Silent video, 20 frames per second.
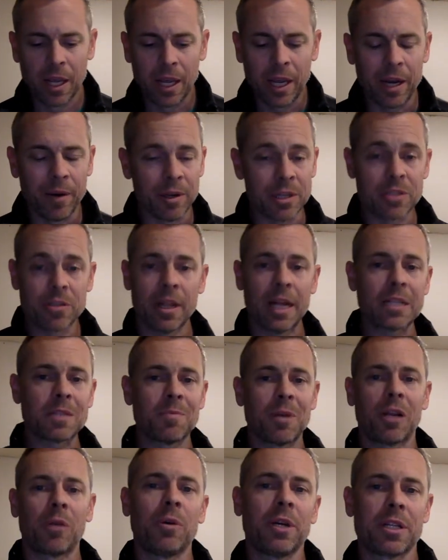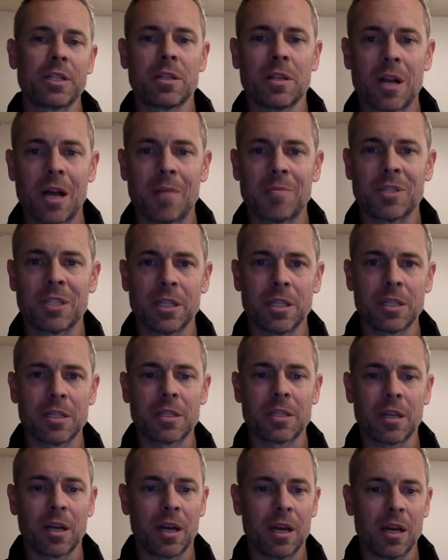anyway, so that's my quick
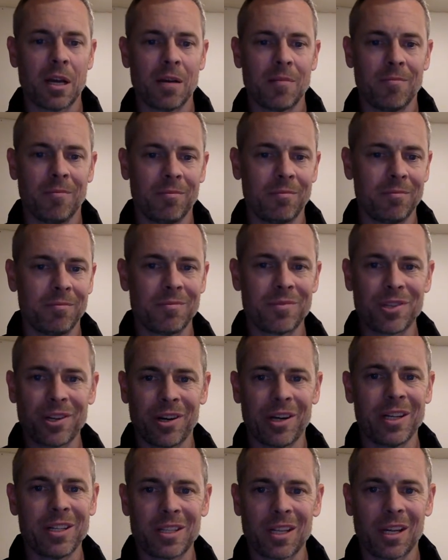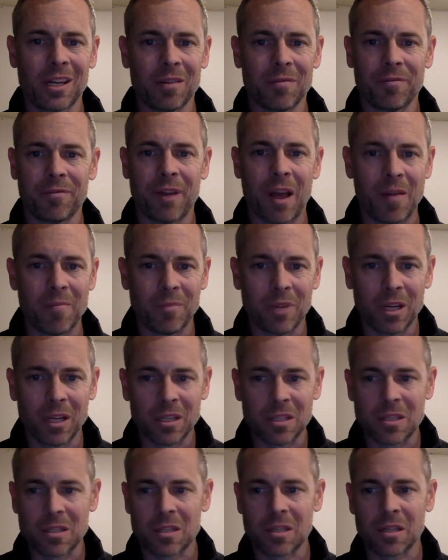synopsis. Sorry to take up 5
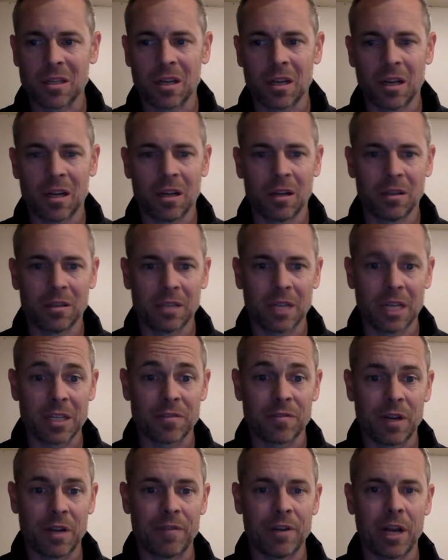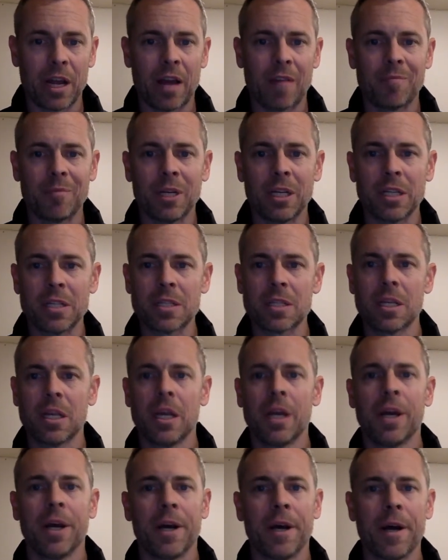minutes, 5.5 minutes.
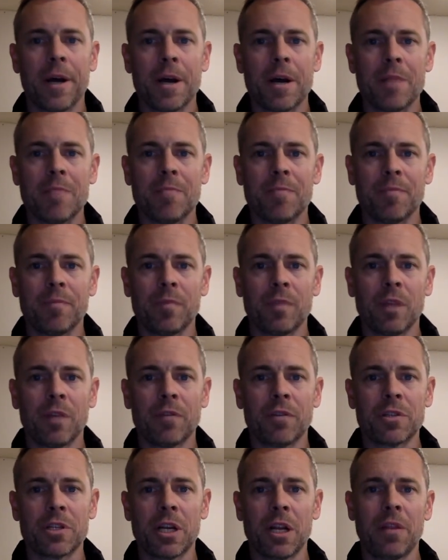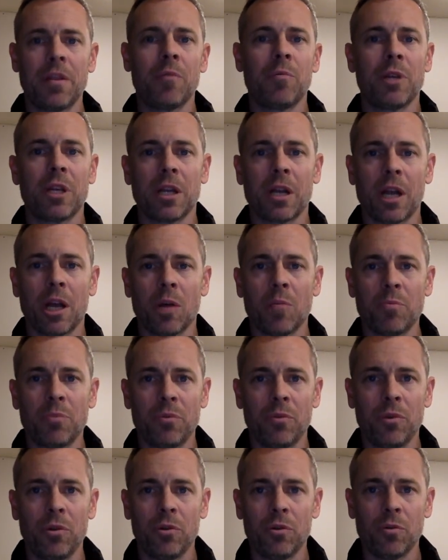If there's anything we can
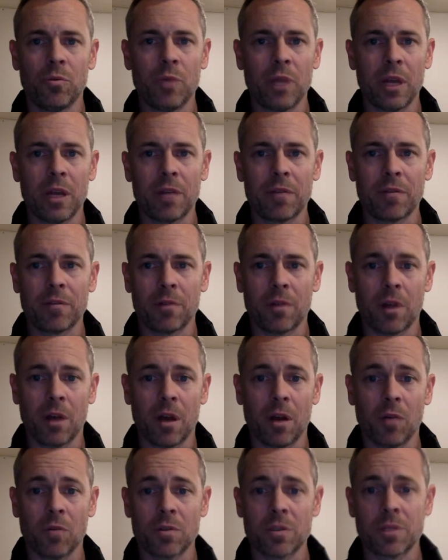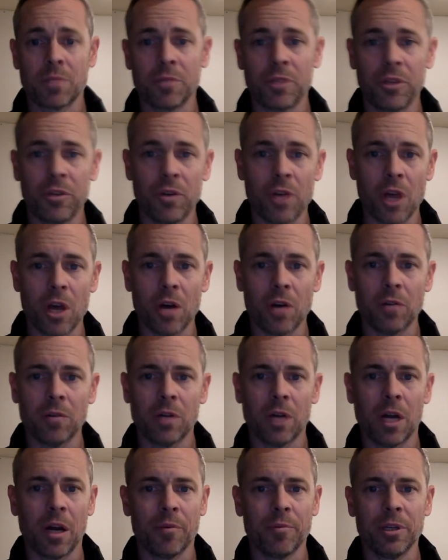help you with, or someone
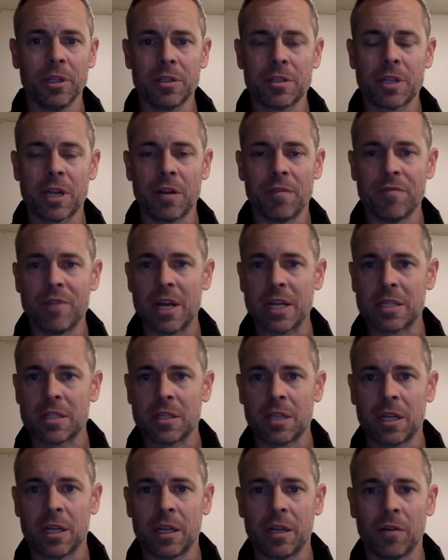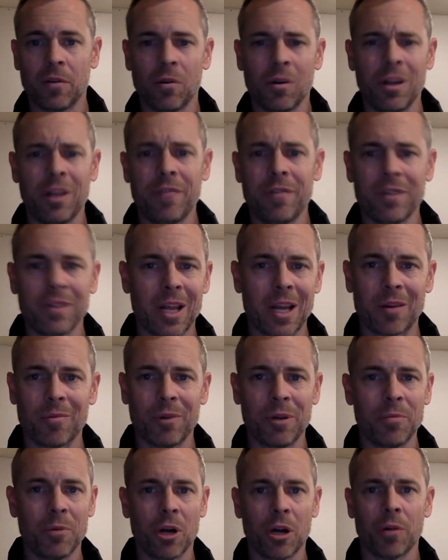real estate investing, or even like
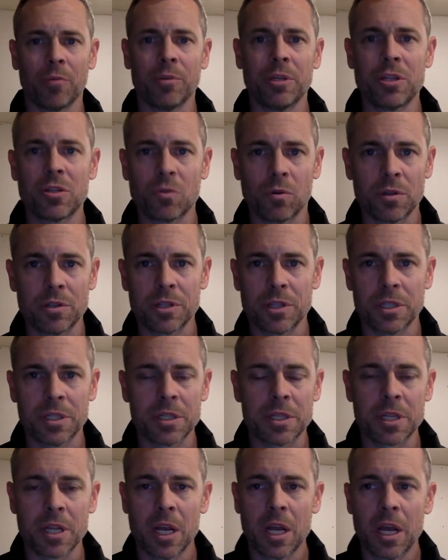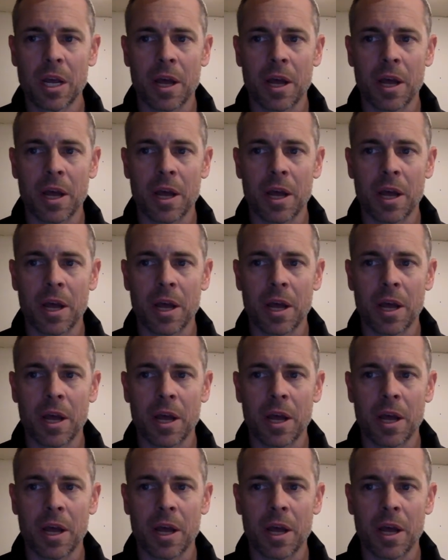remodel resources,